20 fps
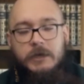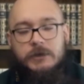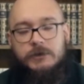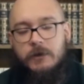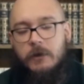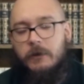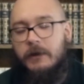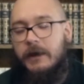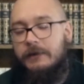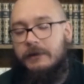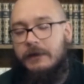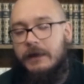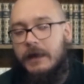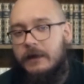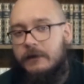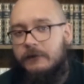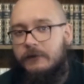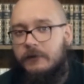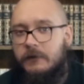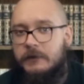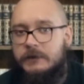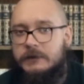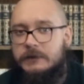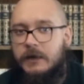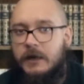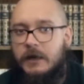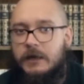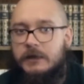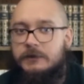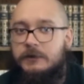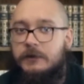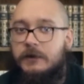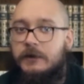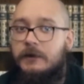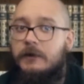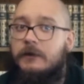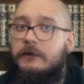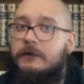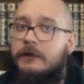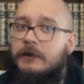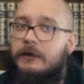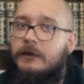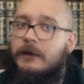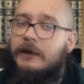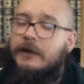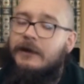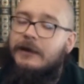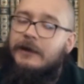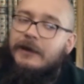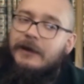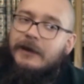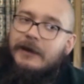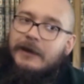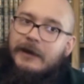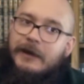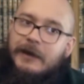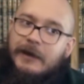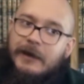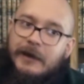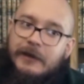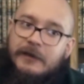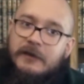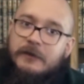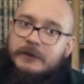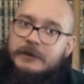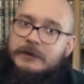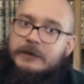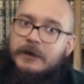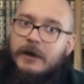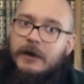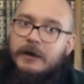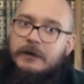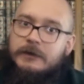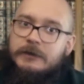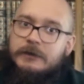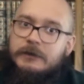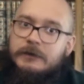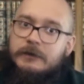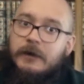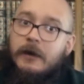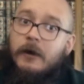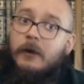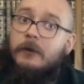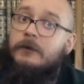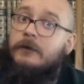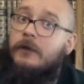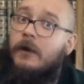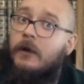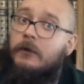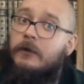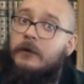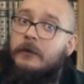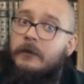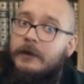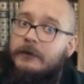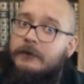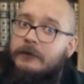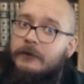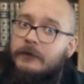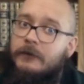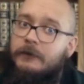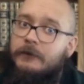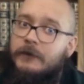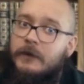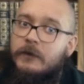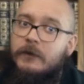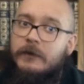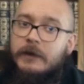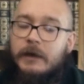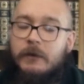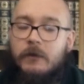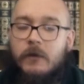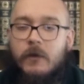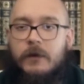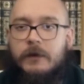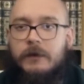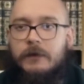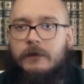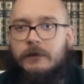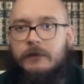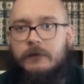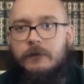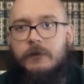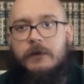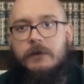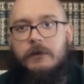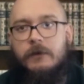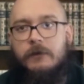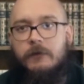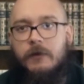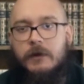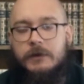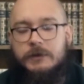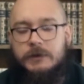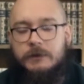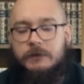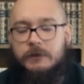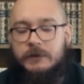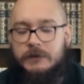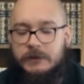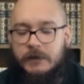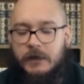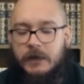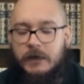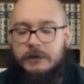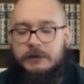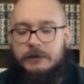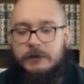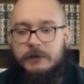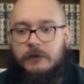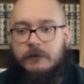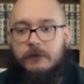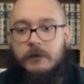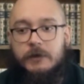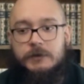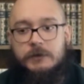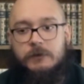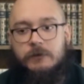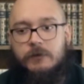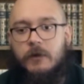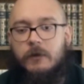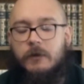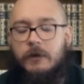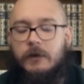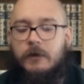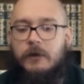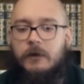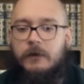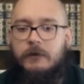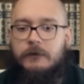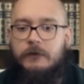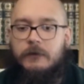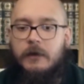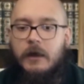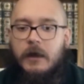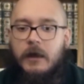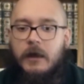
stroke at the end of your massage. You can use it in the massage to help tone a muscle. And we'll get more into this with our Russian massage and our Russian protocols.